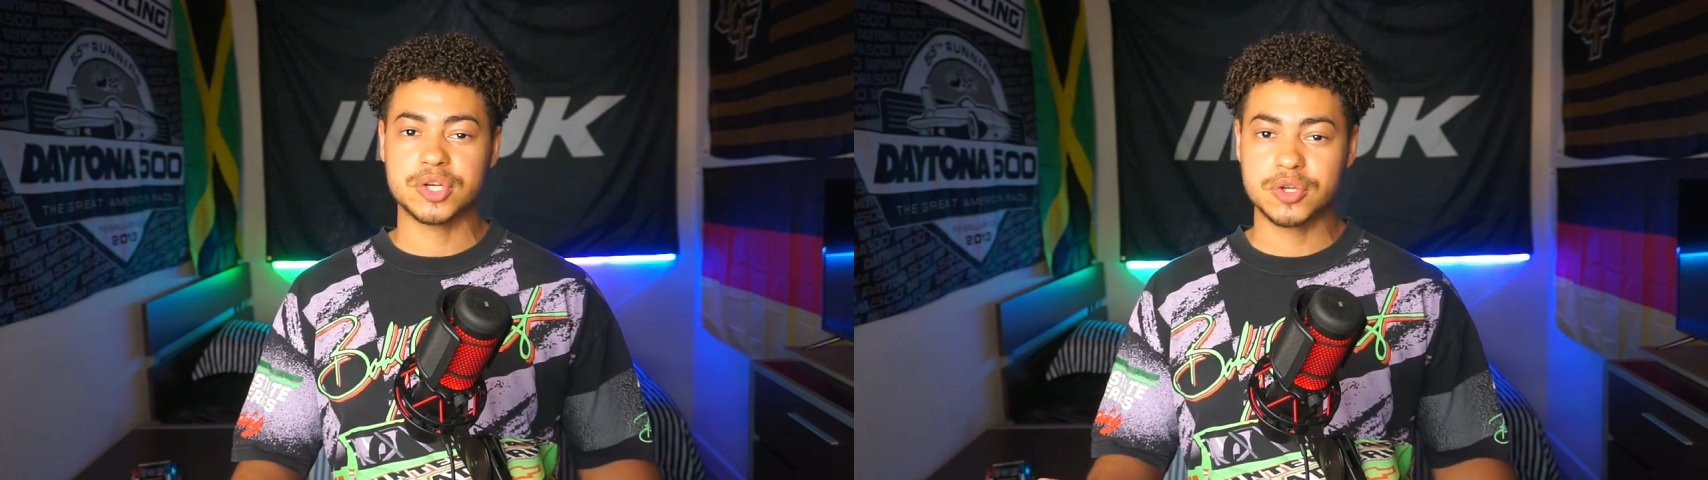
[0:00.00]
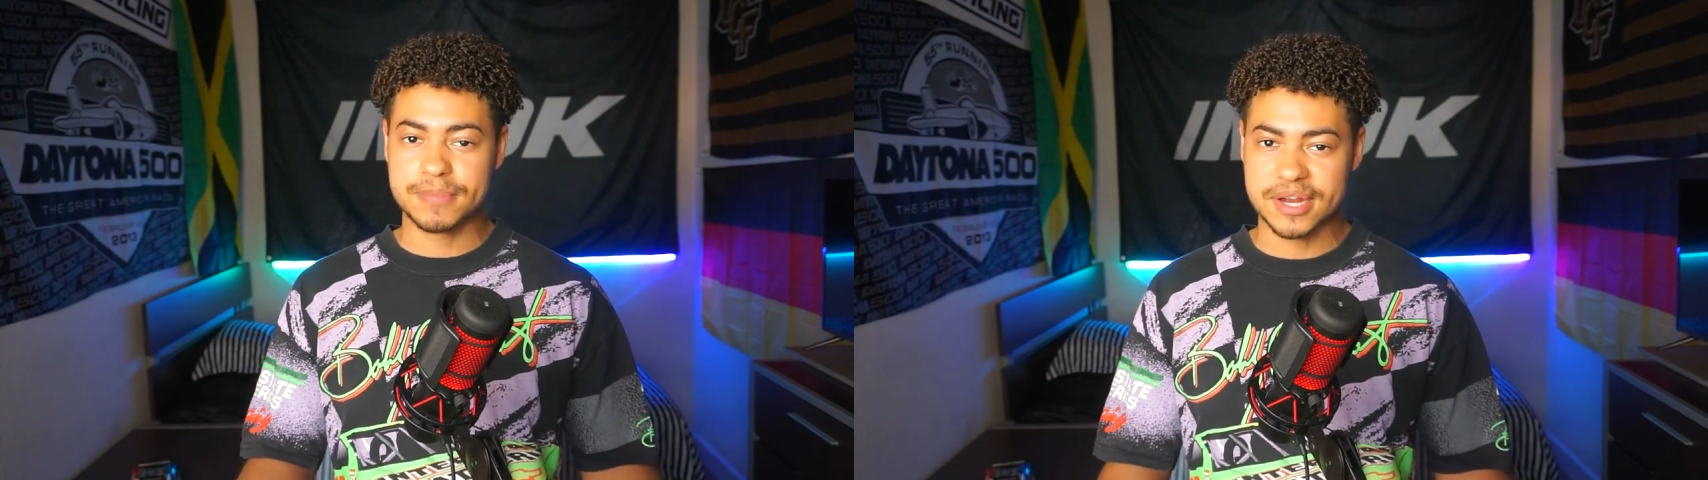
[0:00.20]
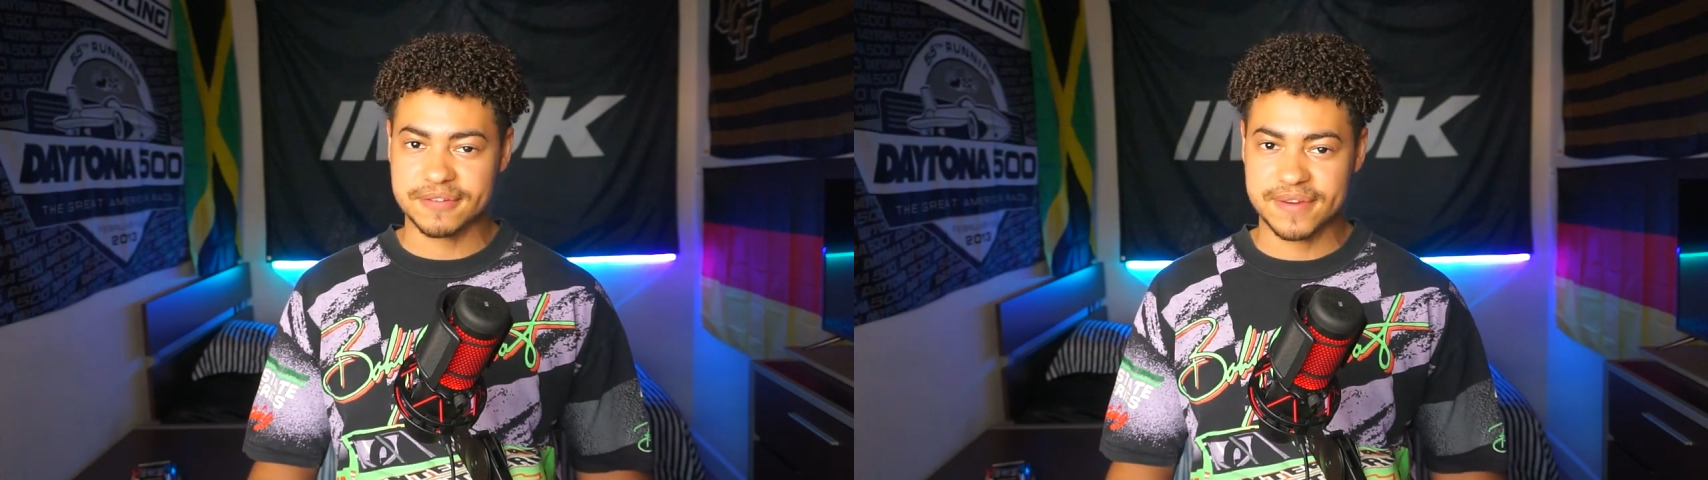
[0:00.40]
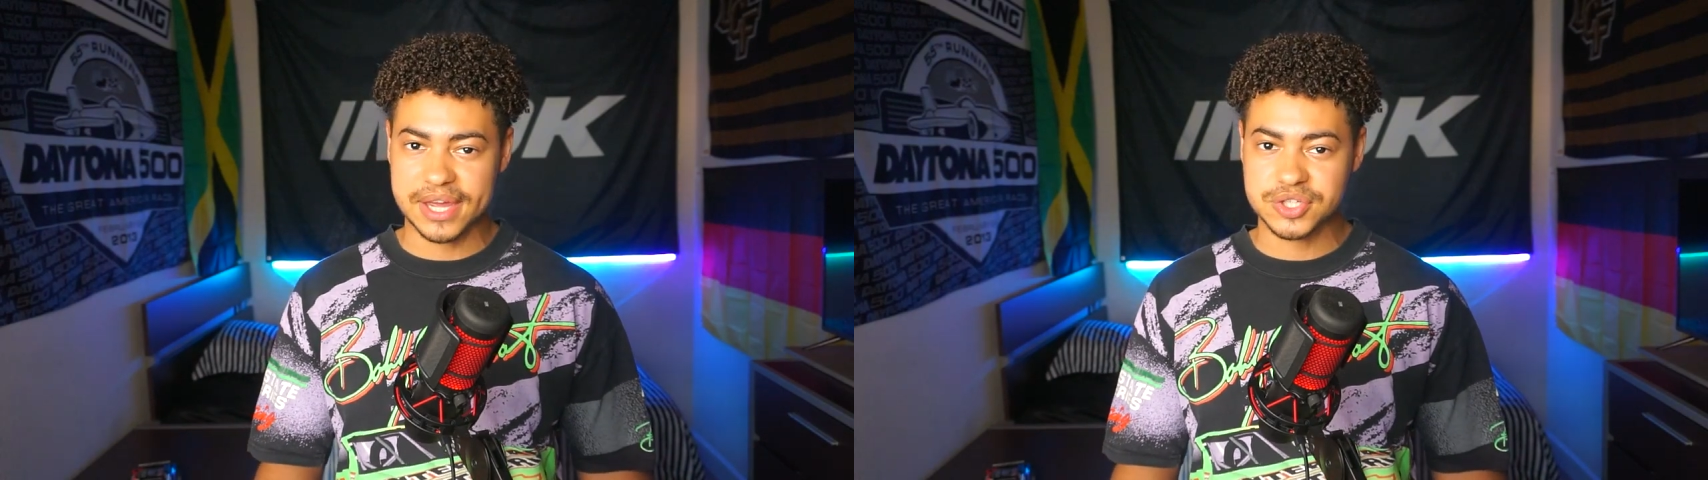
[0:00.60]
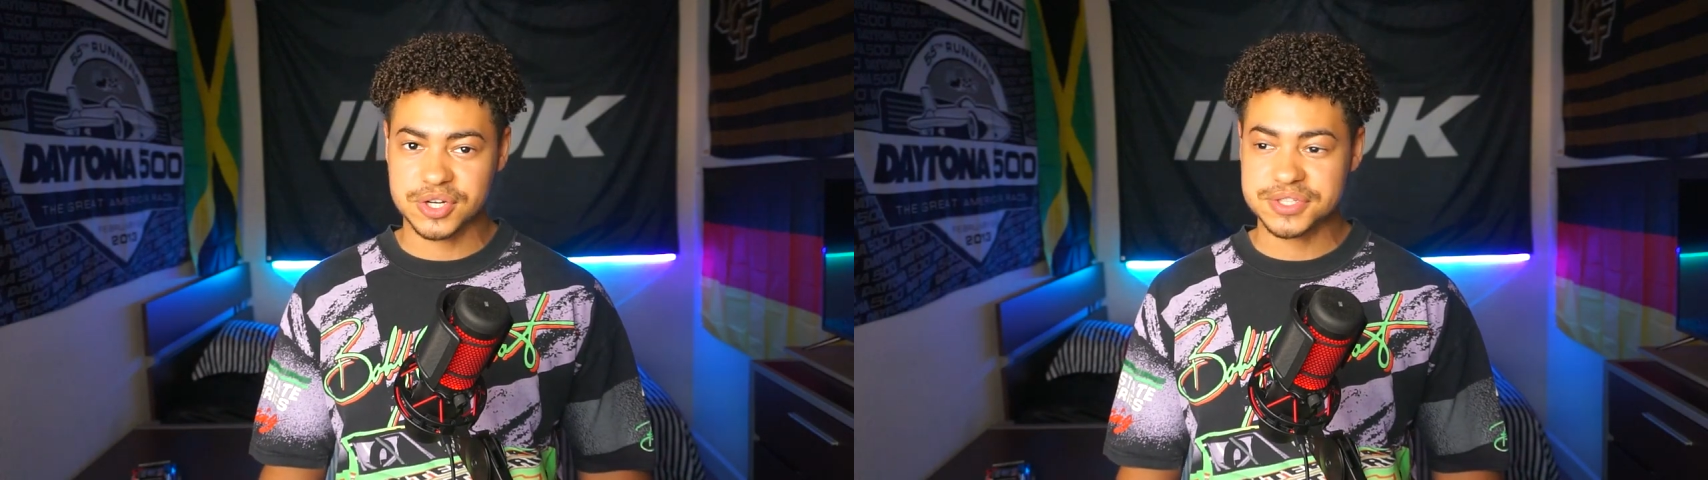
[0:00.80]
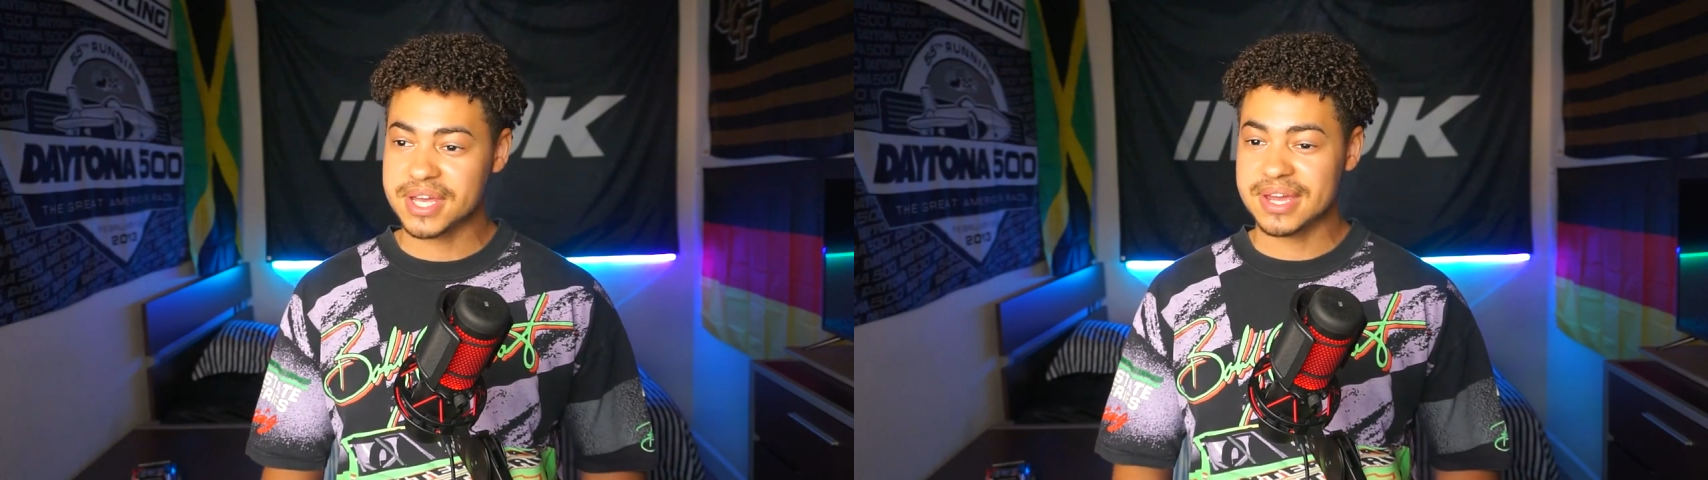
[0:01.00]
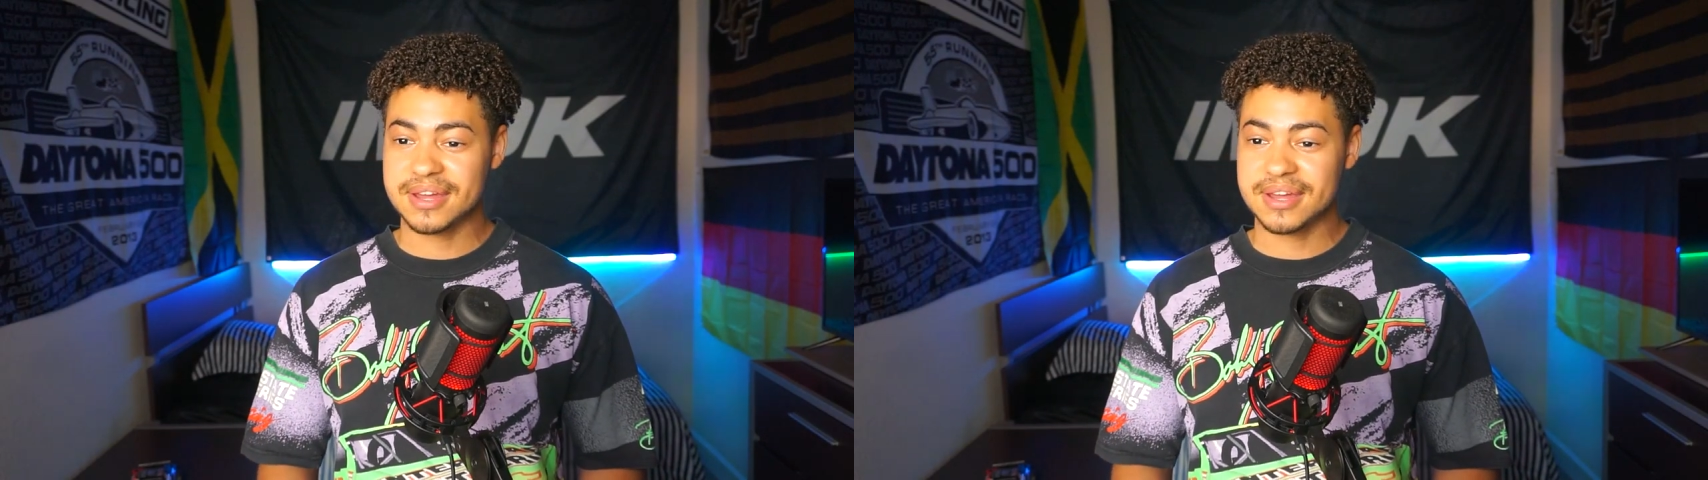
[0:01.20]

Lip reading: in new manufacturers,